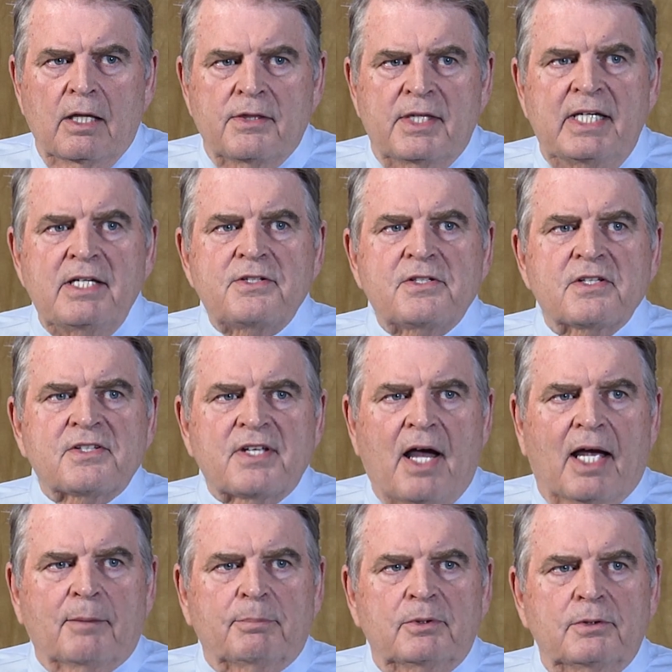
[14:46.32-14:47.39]
These
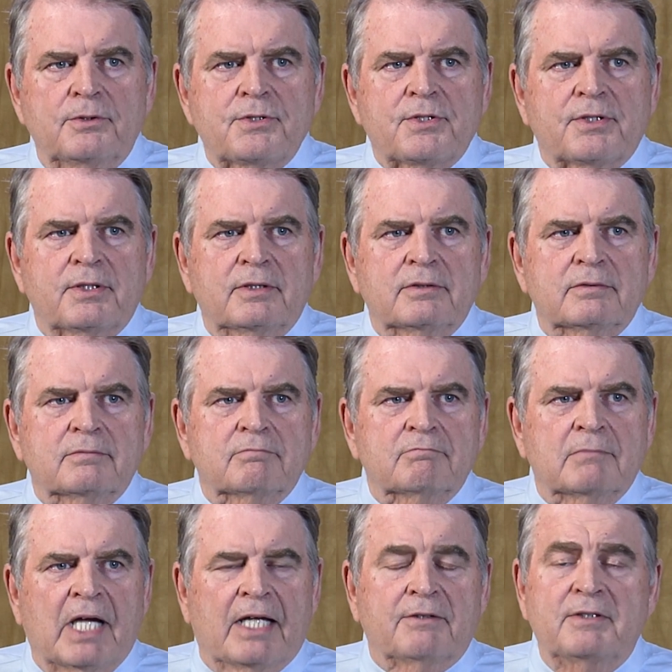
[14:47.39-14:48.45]
disciples
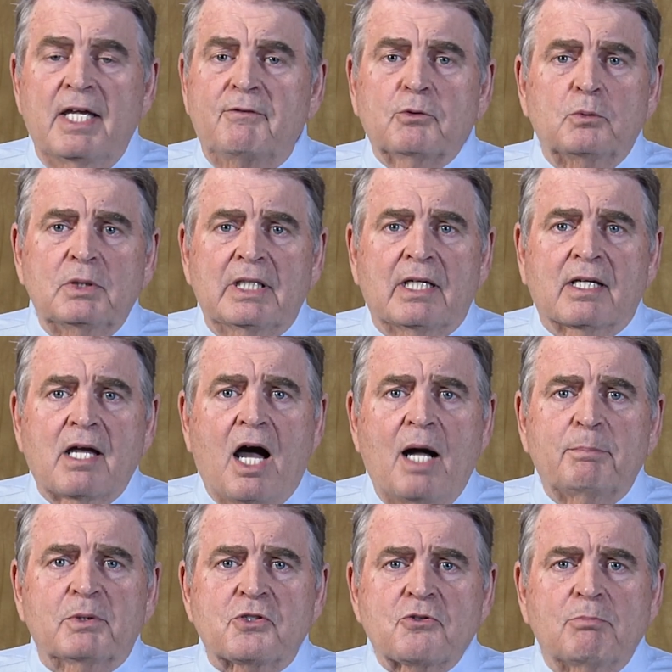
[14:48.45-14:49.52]
had never really
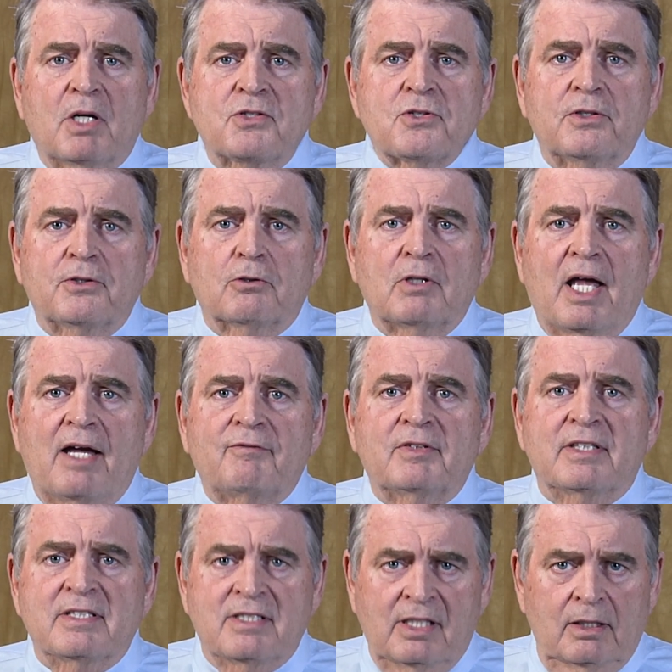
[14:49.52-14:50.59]
accomplished much in their life
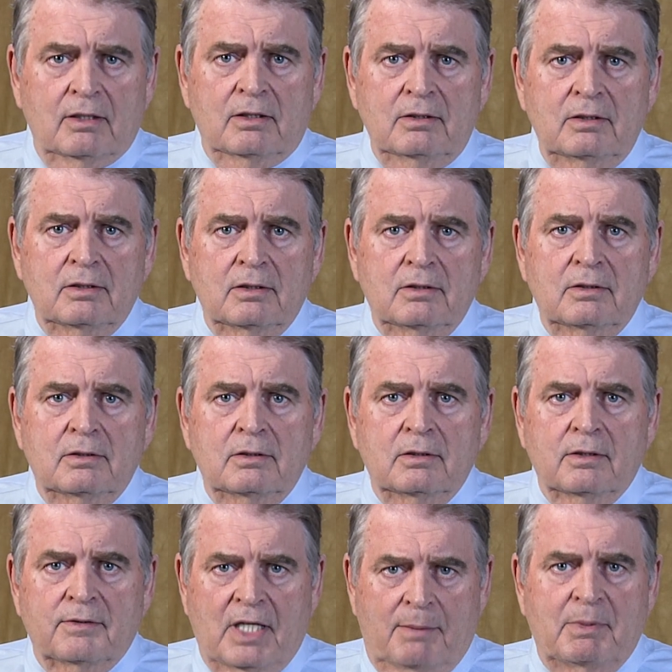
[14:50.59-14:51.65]
until
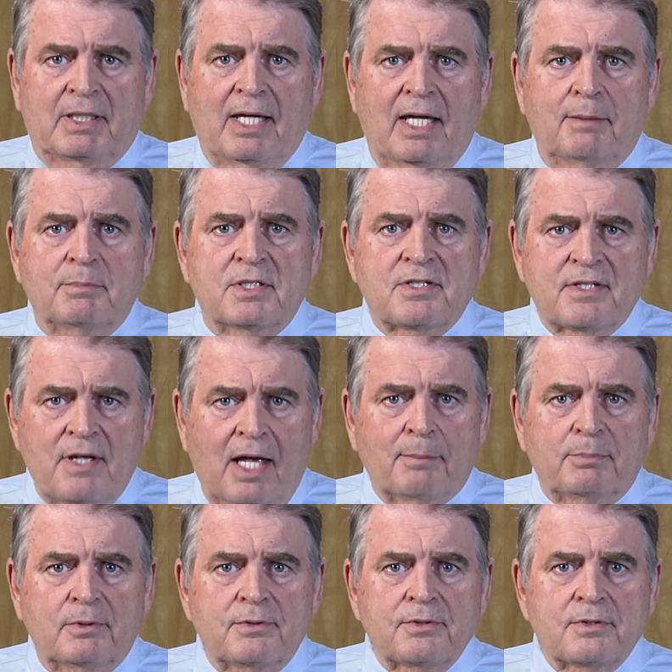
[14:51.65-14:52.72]
they became
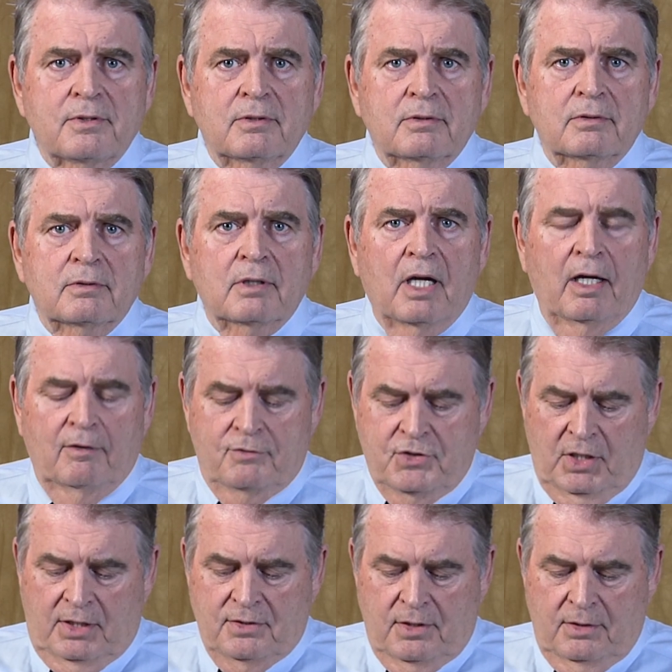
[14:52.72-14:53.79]
disciples of
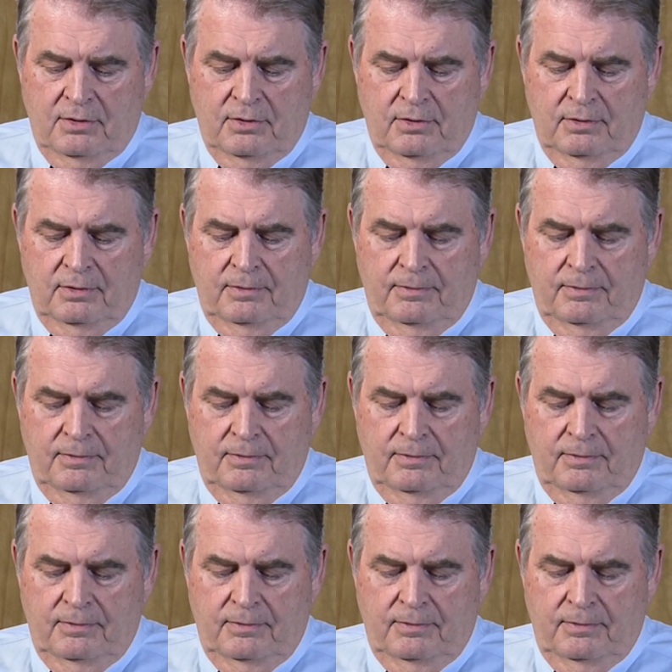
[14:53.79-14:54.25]
Jesus.